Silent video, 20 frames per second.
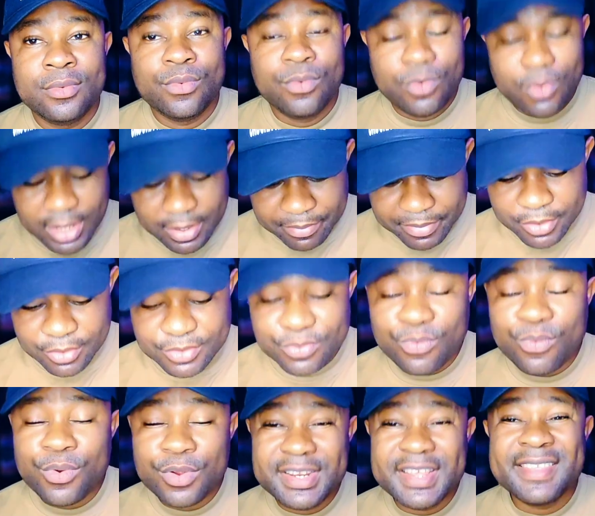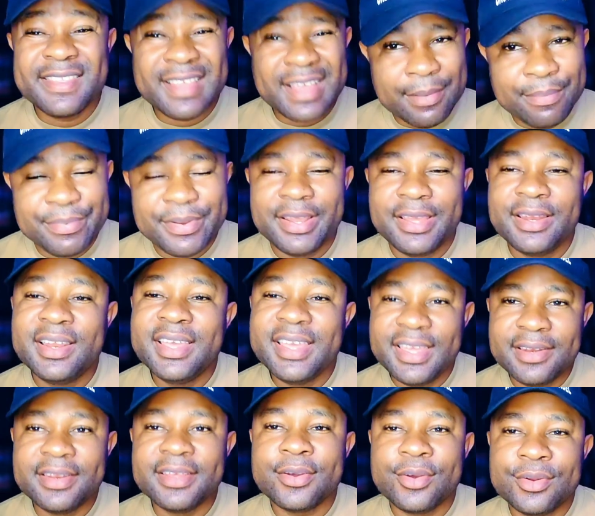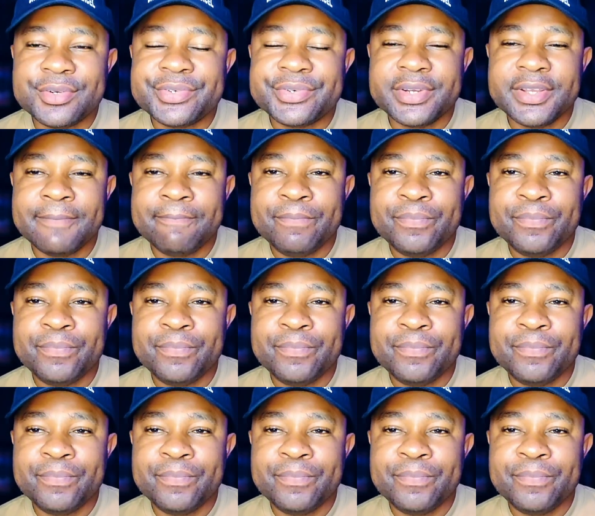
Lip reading: about what is happening in the country.